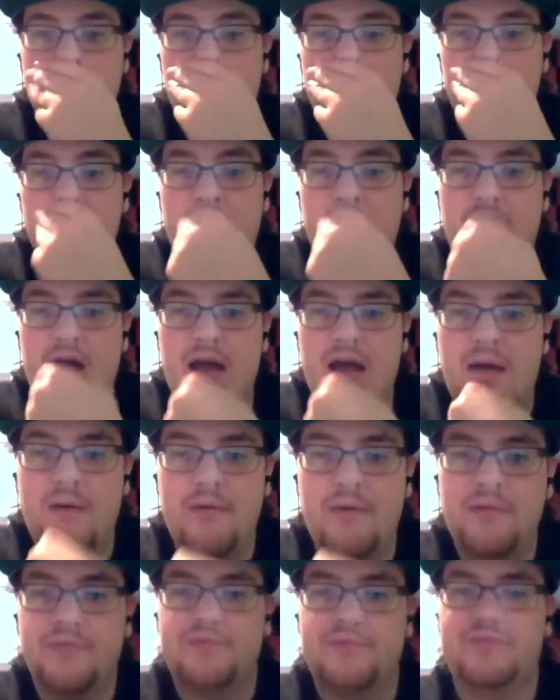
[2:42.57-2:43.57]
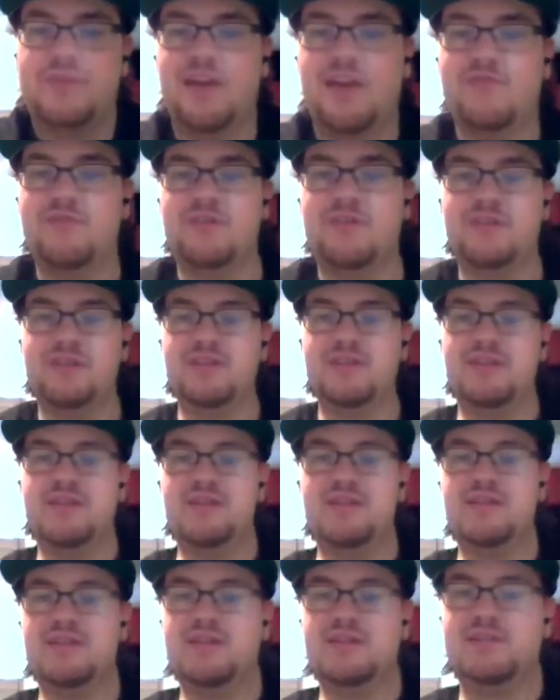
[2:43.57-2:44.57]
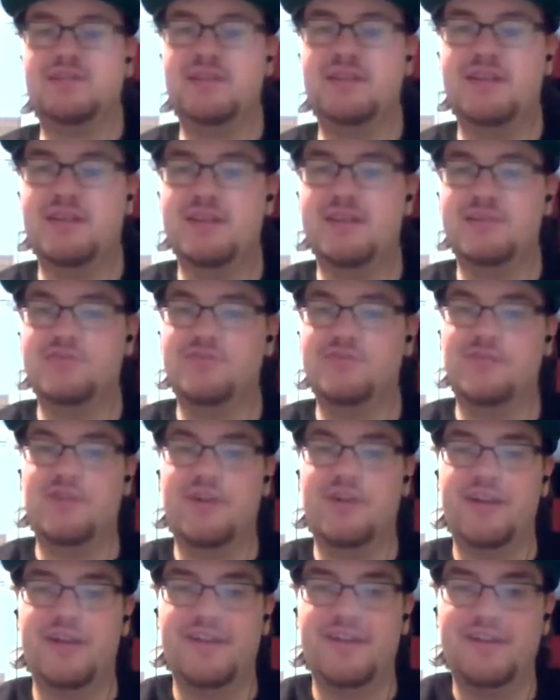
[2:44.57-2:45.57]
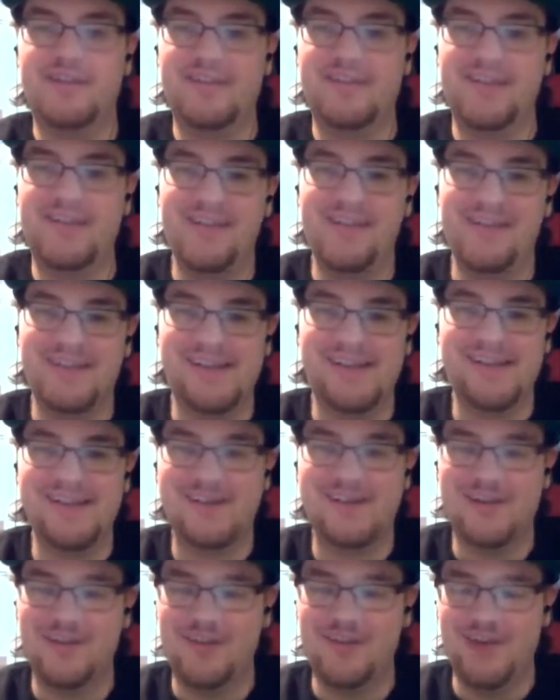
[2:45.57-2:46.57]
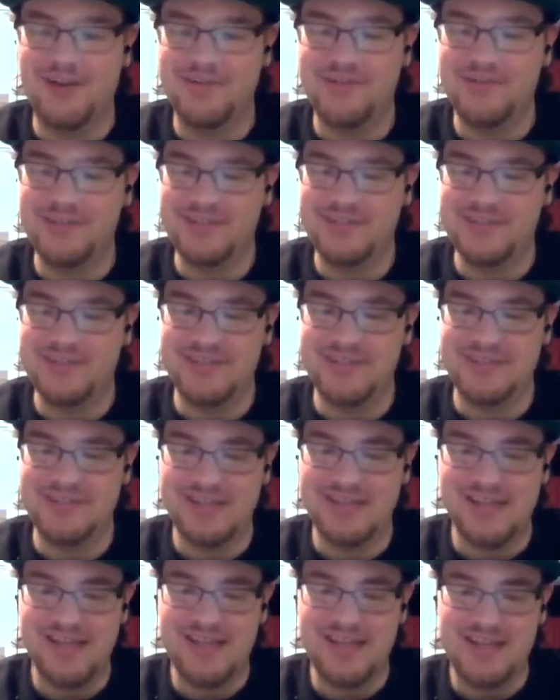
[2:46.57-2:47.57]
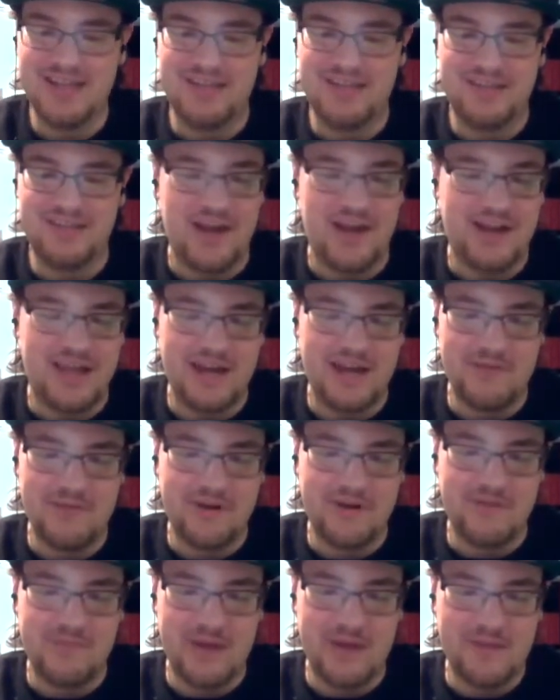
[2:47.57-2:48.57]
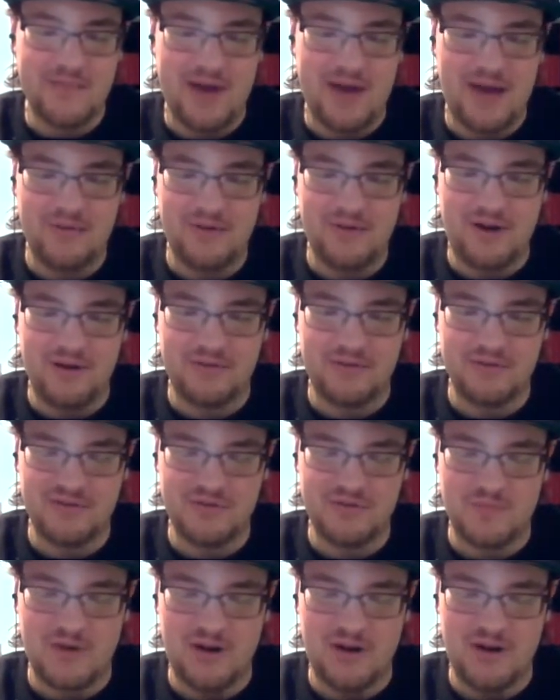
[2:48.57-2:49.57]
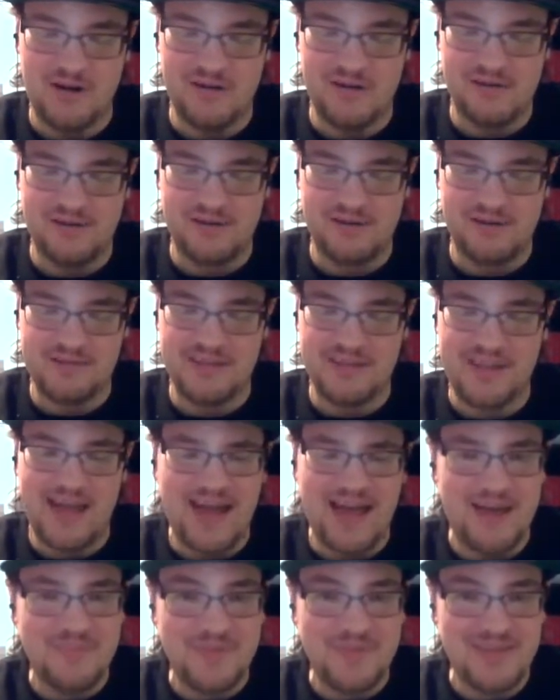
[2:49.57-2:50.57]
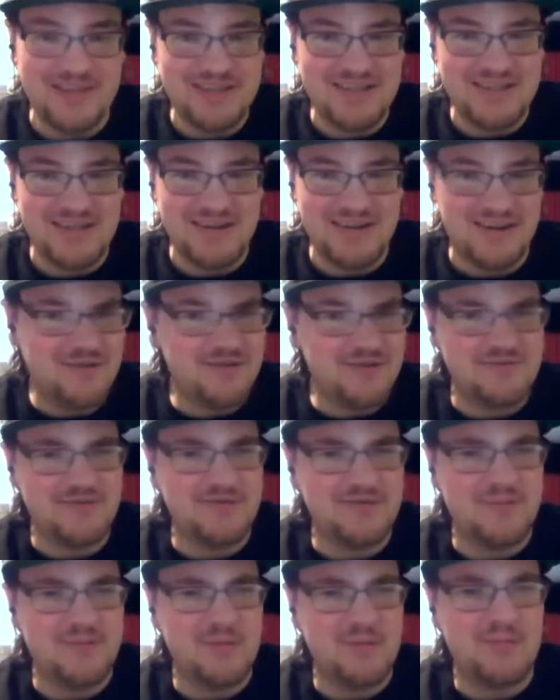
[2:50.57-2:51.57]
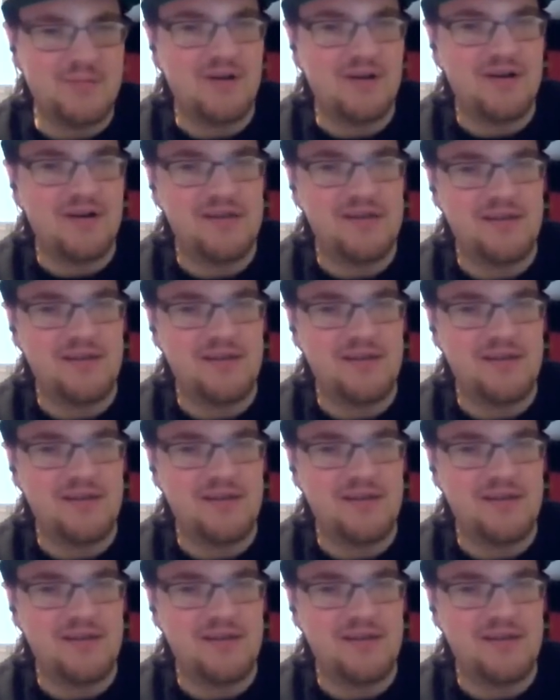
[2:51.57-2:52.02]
No, I definitely didn't enjoy a lot of this season. Getting rid of Mike Babcock was smart. Did that happen this year? I don't even remember.